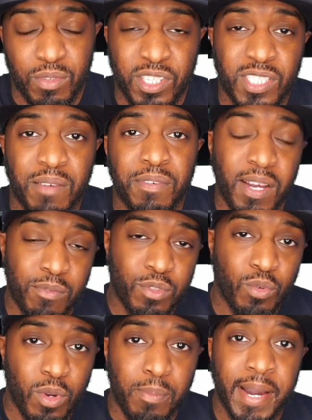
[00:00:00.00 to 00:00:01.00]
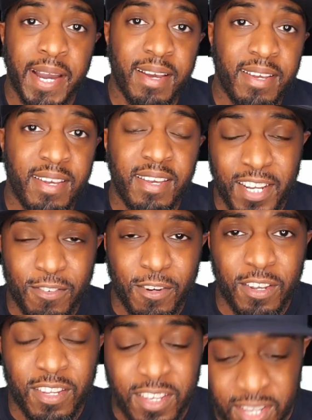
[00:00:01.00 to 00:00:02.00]
which is something I'll talk about
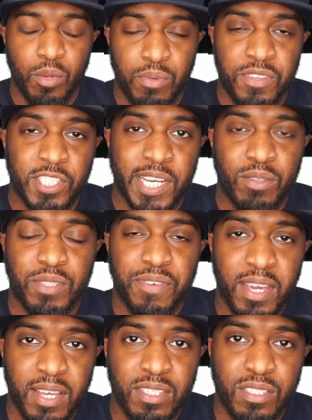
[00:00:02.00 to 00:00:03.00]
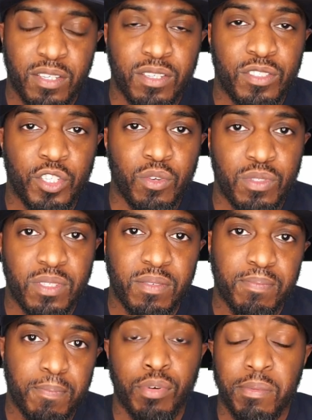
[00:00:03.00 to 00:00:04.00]
later on. So with your channel aesthetics, you can
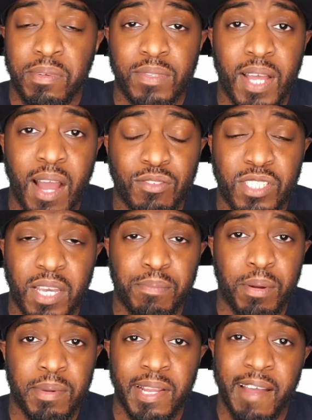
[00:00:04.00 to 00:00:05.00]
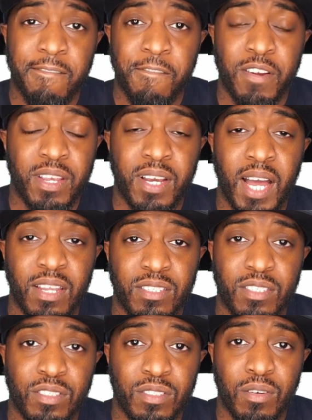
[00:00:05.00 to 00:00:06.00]
choose probably, I'd say probably like three
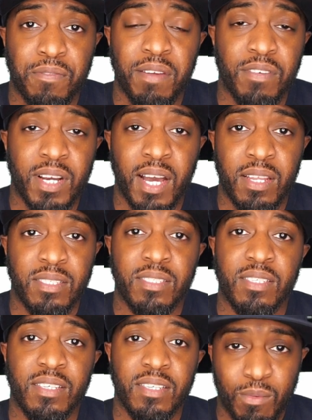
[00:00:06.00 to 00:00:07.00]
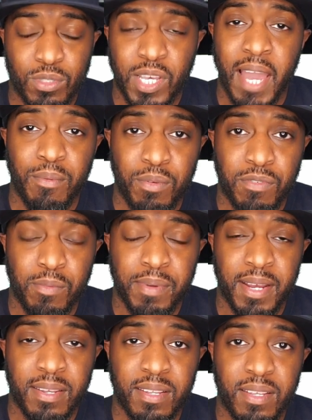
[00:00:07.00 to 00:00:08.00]
colors, your favorite colors that will tie in with your
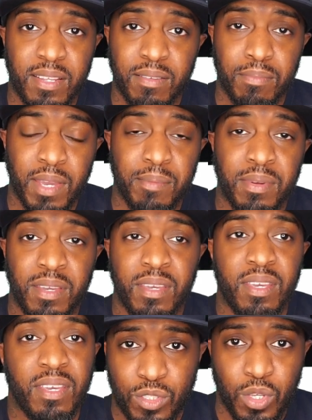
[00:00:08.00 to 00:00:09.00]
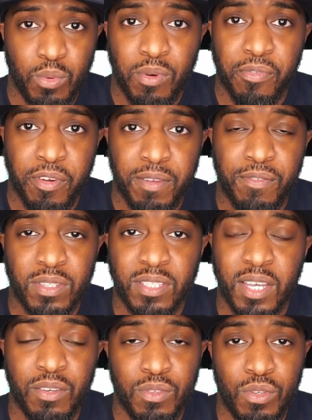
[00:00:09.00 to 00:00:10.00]
brand. Maybe two or three
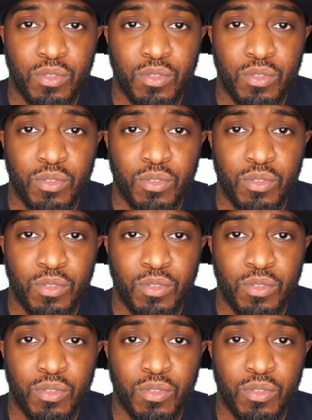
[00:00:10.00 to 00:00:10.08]
fonts that you